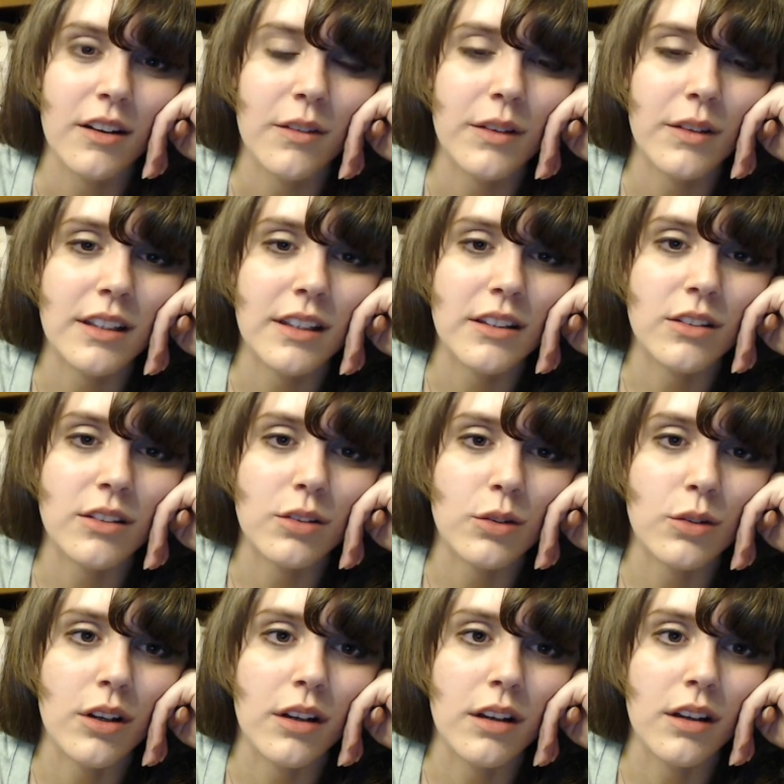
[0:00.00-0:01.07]
What's that
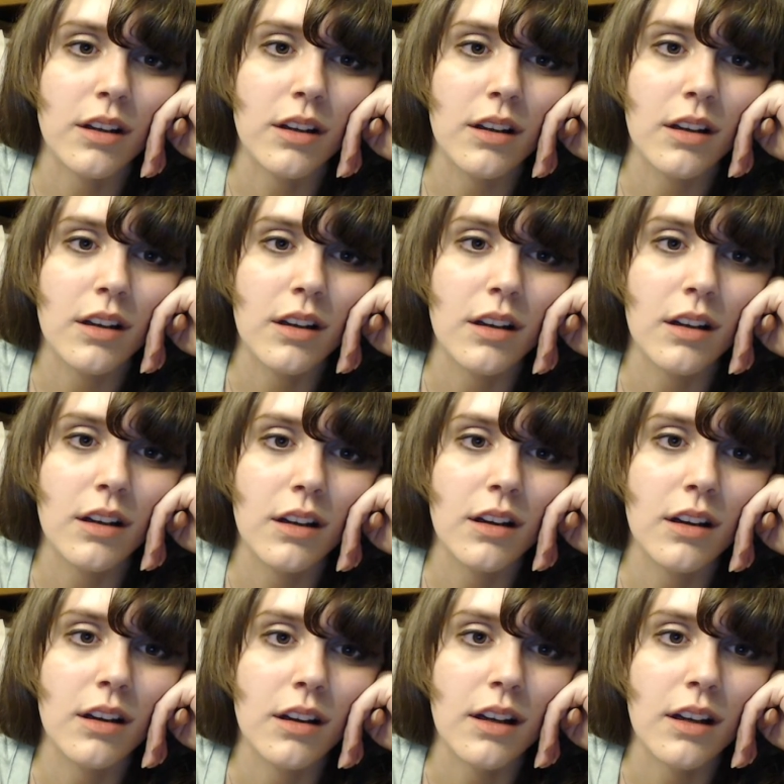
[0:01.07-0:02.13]
sword?
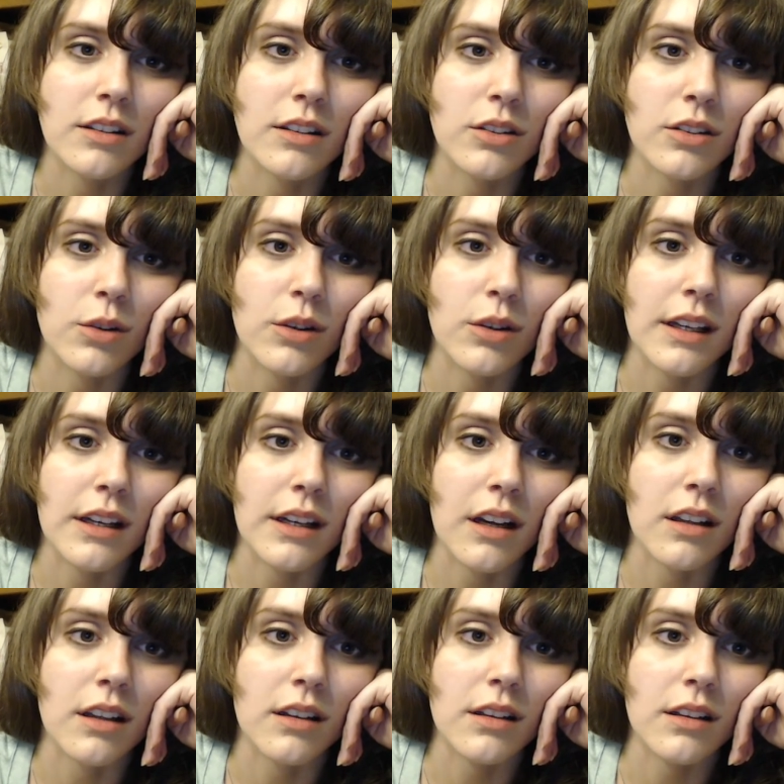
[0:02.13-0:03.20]
That sword that
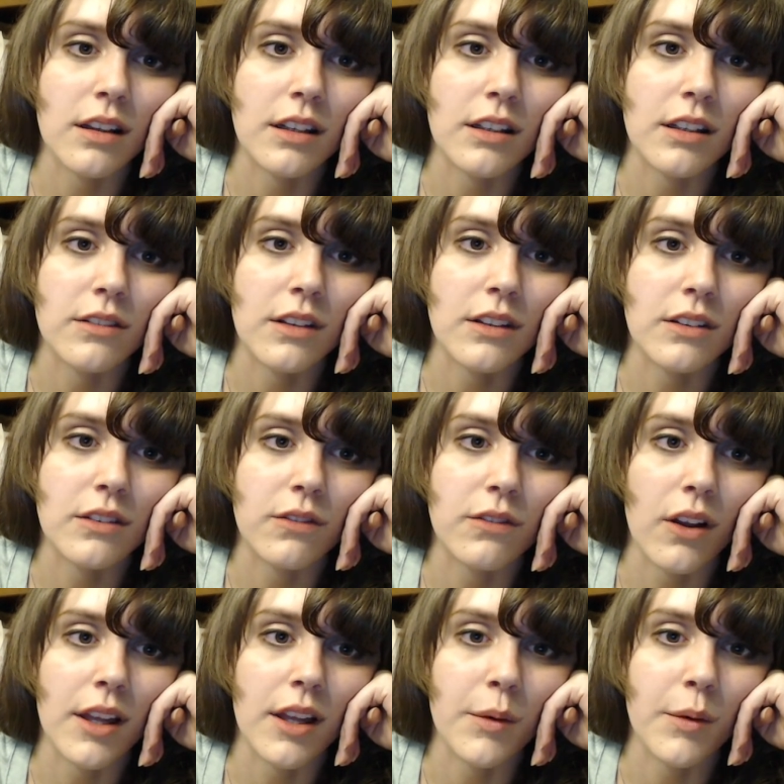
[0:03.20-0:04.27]
got that he's just
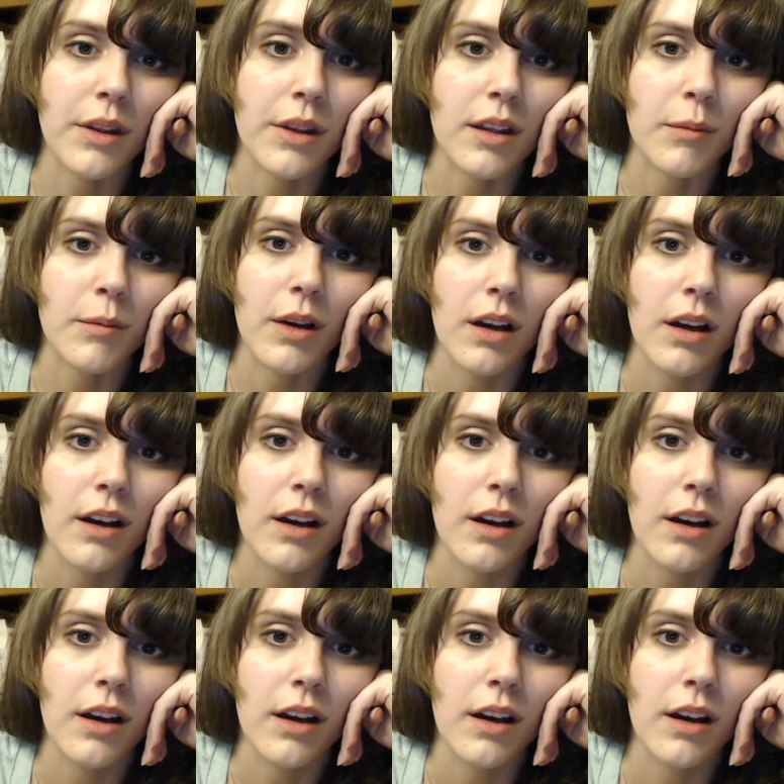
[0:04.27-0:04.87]
falling with him.